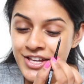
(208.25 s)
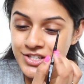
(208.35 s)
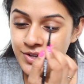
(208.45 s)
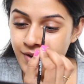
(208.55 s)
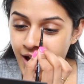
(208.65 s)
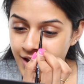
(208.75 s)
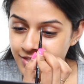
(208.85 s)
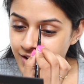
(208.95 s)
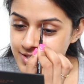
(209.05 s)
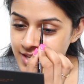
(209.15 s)
So I
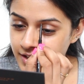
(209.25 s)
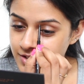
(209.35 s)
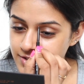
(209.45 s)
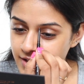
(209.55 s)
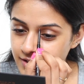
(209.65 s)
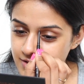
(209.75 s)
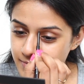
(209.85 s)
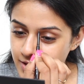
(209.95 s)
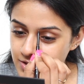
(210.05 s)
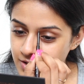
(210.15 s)
thought second year, second
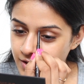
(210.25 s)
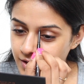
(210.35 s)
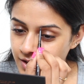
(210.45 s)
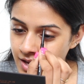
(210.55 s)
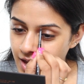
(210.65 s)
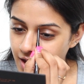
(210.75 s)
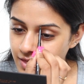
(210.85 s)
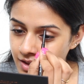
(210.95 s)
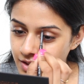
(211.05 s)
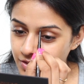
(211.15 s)
semester,
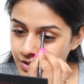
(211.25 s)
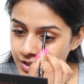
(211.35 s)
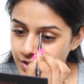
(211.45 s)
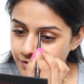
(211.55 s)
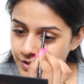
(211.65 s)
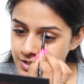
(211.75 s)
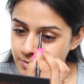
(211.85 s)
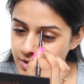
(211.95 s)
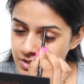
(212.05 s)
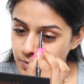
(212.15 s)
and then third year, first
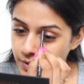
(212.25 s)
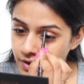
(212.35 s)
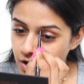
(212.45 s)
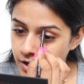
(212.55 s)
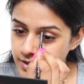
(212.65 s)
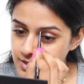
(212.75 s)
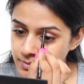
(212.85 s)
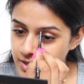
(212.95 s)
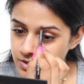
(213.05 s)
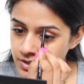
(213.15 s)
semester were the hardest
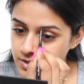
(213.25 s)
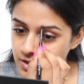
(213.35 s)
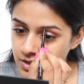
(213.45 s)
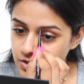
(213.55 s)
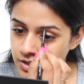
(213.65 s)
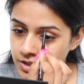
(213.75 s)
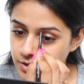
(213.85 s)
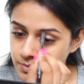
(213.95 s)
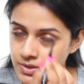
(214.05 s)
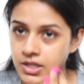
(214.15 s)
semesters in the
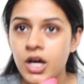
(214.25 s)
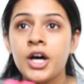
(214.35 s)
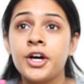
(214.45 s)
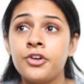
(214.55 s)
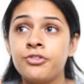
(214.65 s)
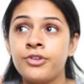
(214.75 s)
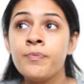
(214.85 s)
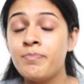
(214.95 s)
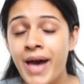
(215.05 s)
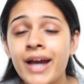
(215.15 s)
terms of
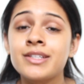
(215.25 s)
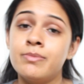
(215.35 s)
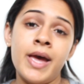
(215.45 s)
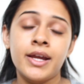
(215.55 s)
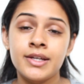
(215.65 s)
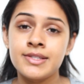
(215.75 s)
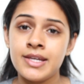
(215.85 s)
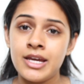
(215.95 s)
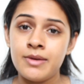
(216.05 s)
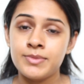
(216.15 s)
back-to-back
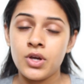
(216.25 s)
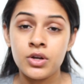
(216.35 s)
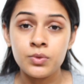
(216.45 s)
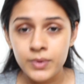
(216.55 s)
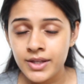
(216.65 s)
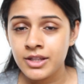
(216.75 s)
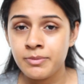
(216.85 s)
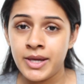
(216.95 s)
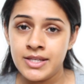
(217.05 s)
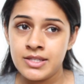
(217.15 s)
exams on a weekly
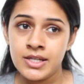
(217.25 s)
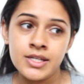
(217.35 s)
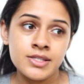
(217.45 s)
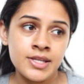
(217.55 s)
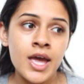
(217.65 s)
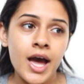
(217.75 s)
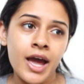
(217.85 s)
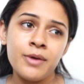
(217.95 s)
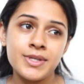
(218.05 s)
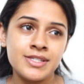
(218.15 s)
basis.
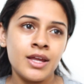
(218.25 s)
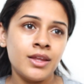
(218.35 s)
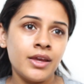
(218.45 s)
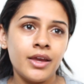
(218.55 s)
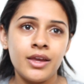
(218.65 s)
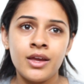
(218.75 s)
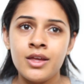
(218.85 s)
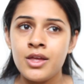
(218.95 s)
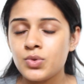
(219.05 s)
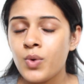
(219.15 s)
I was studying
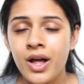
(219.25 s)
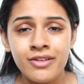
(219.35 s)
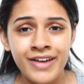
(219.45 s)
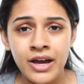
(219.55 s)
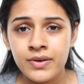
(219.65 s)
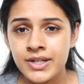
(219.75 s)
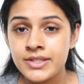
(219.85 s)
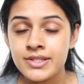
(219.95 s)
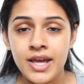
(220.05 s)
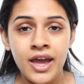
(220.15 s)
12
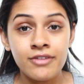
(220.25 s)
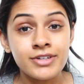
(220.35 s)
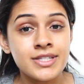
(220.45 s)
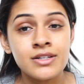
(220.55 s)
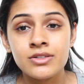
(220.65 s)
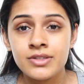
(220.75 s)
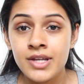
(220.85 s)
hours every single